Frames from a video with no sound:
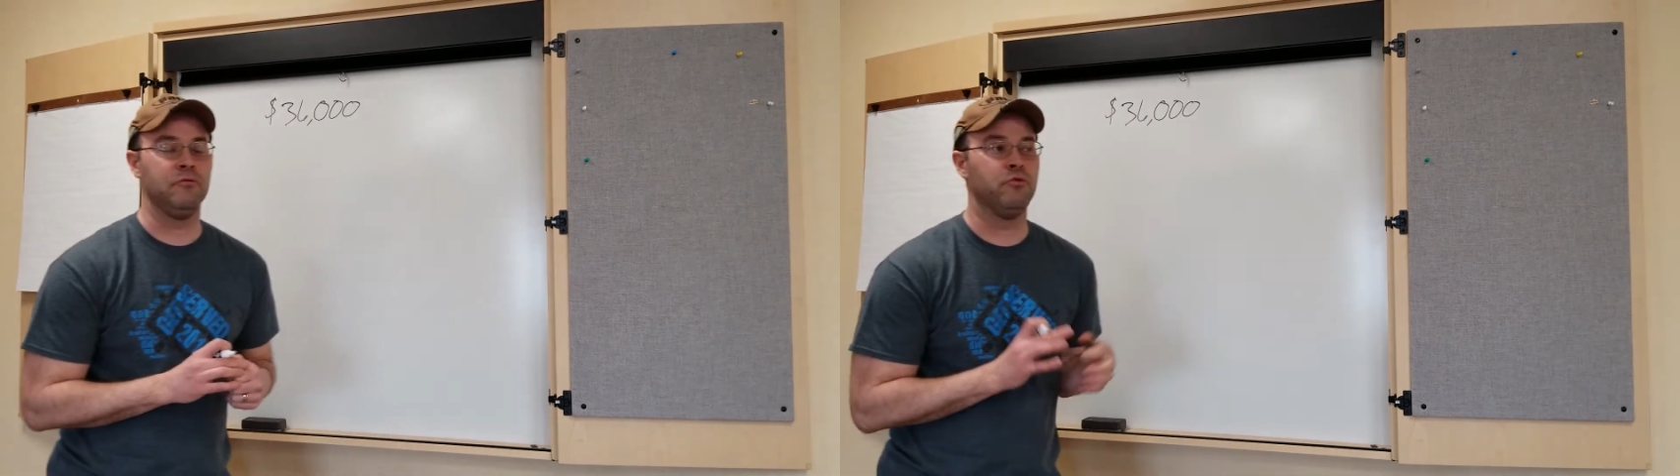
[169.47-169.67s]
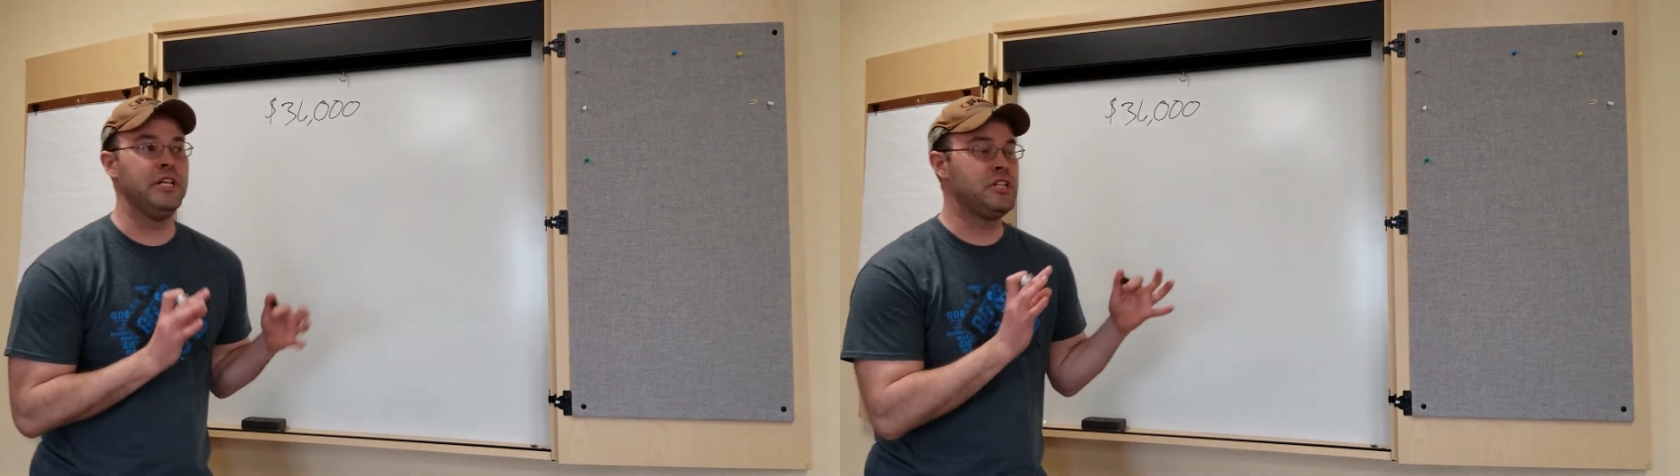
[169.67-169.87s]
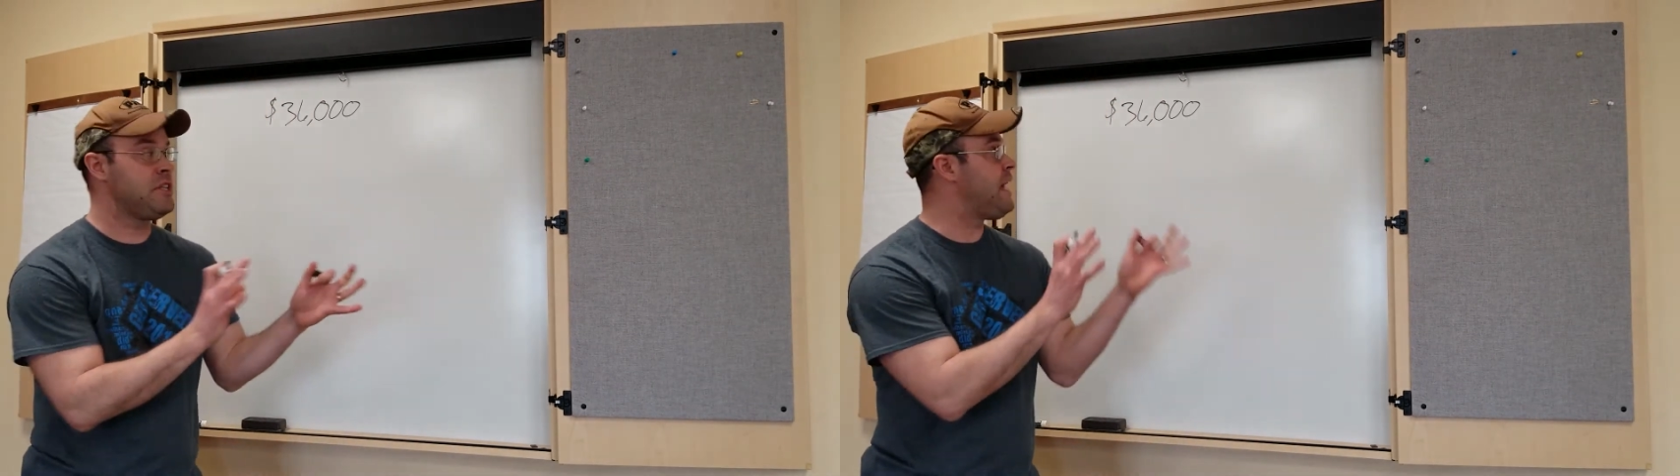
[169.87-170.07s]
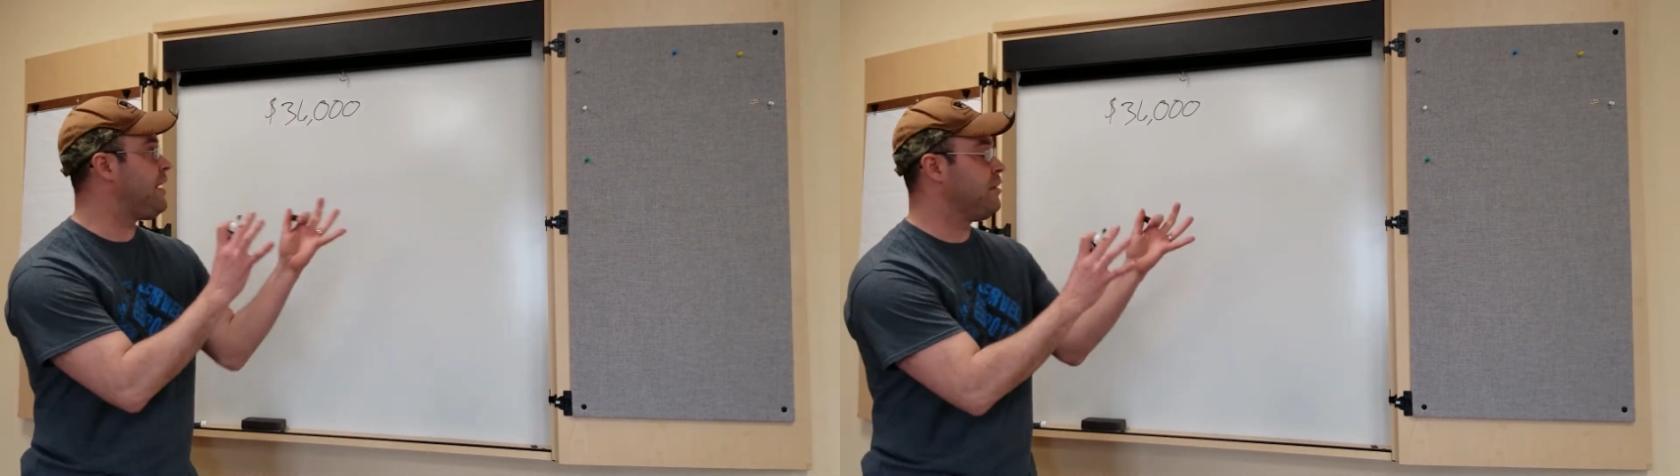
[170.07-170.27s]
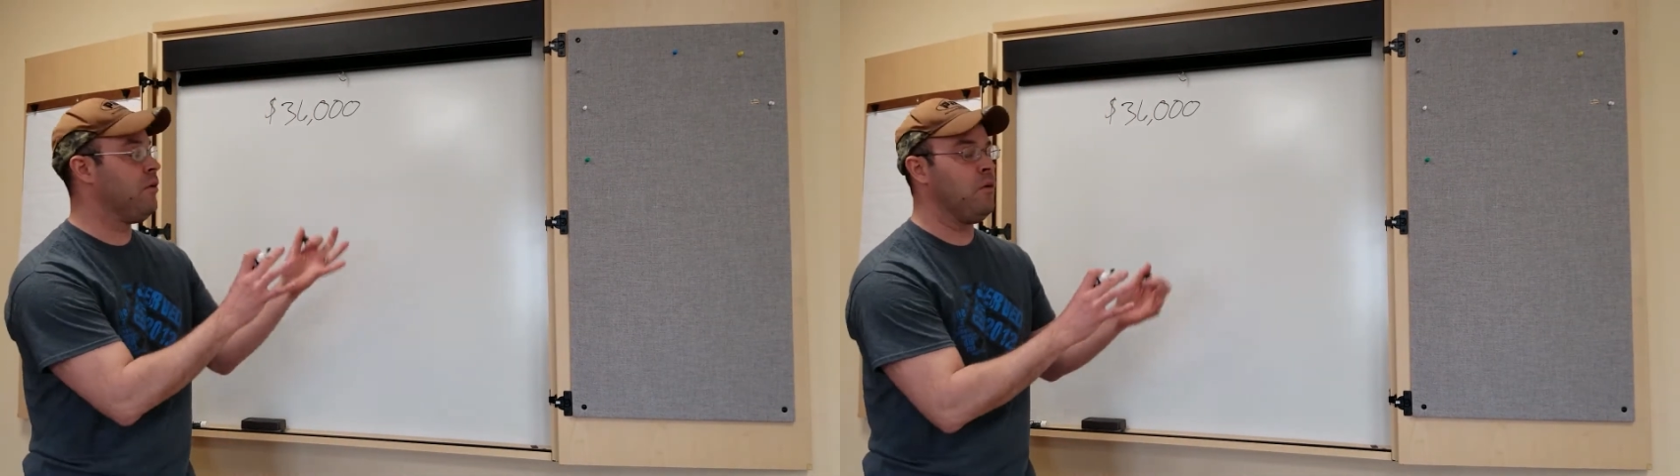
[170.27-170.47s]
reach
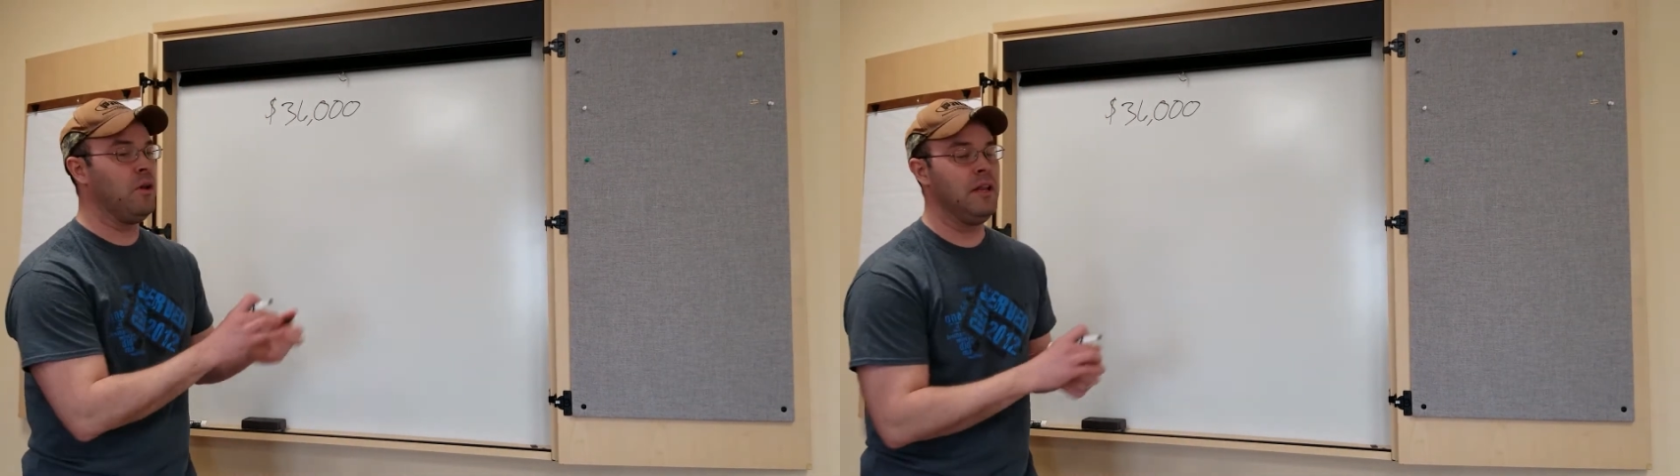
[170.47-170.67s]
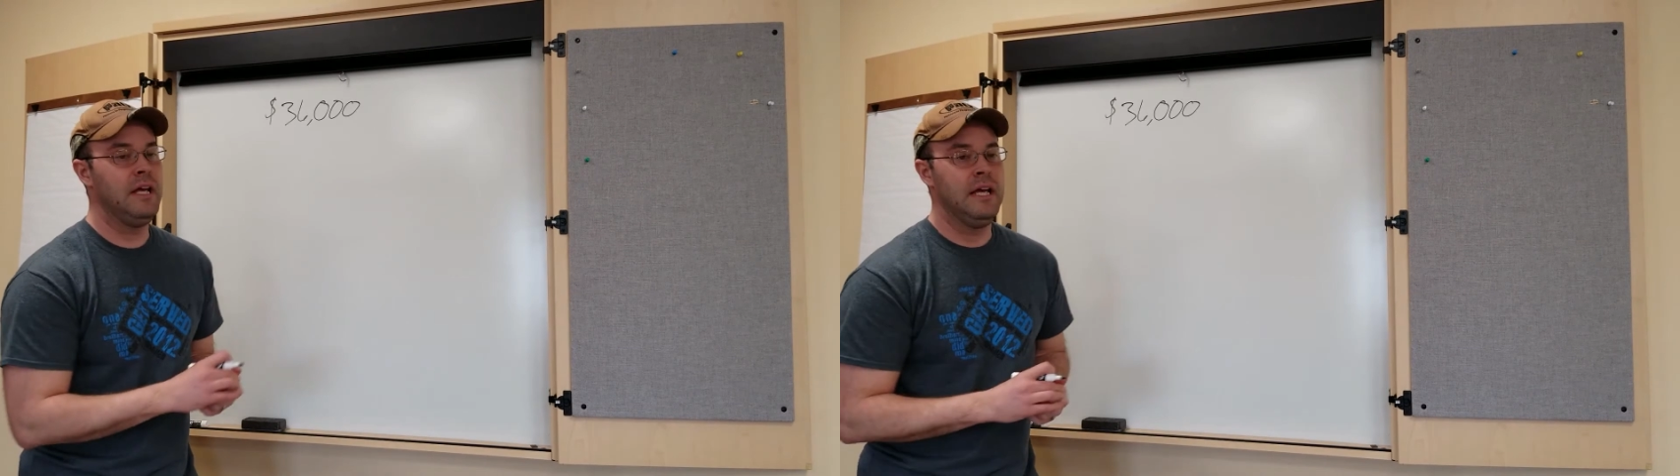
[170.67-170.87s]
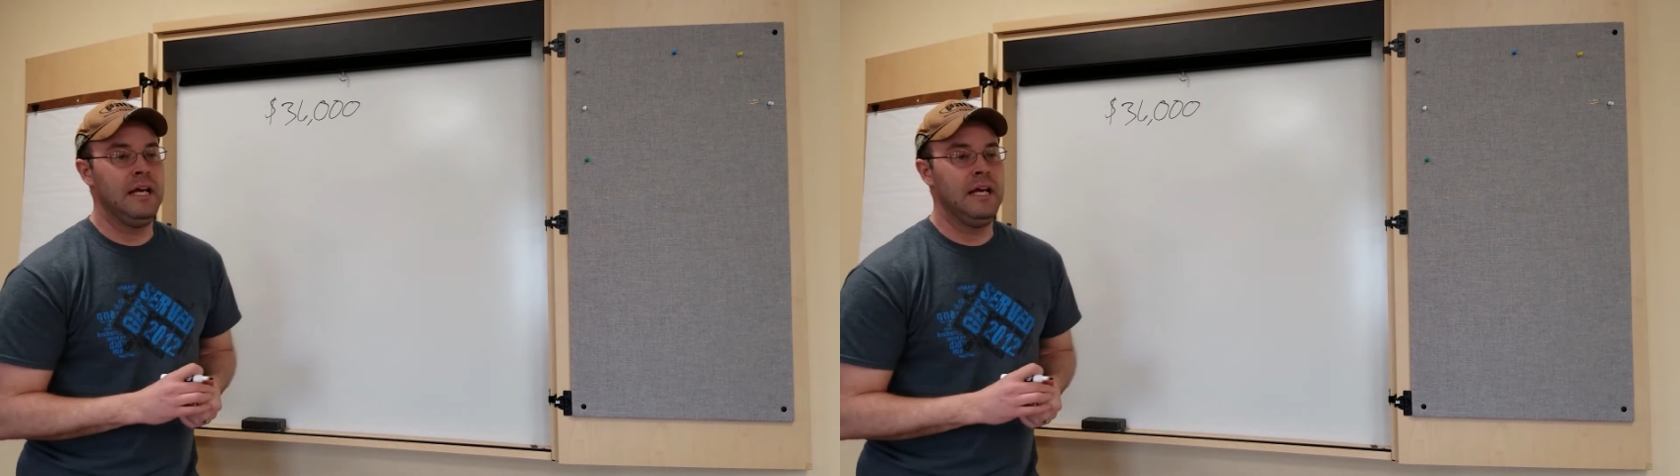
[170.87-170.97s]
that goal?